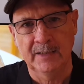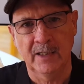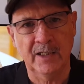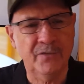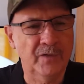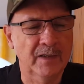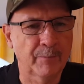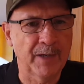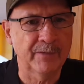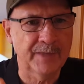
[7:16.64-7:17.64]
Now let's think
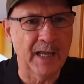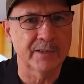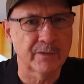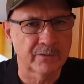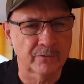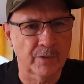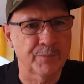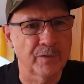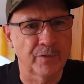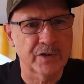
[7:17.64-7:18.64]
about that
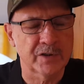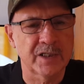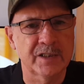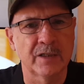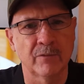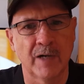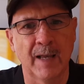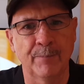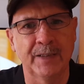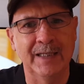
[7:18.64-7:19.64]
scripture verse. Let's
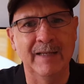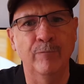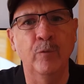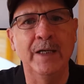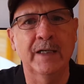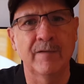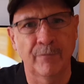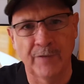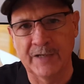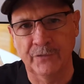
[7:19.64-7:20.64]
unwrap it. If we
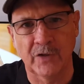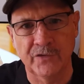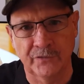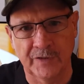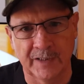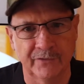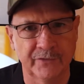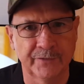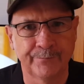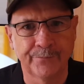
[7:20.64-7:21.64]
confess our
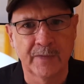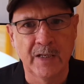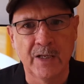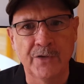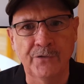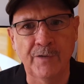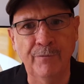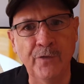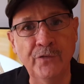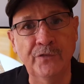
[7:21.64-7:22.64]
sins. So the
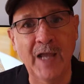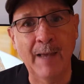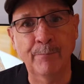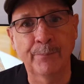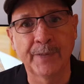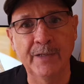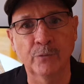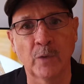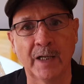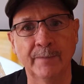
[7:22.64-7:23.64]
first step
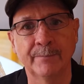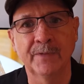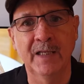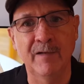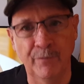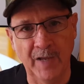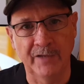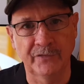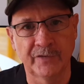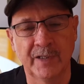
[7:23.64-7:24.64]
is what?
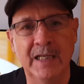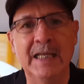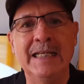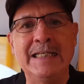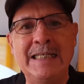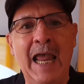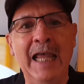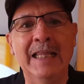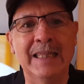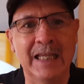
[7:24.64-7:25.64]
Confess.
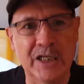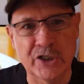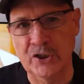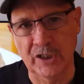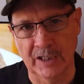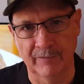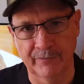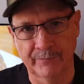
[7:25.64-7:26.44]
Take the initiative.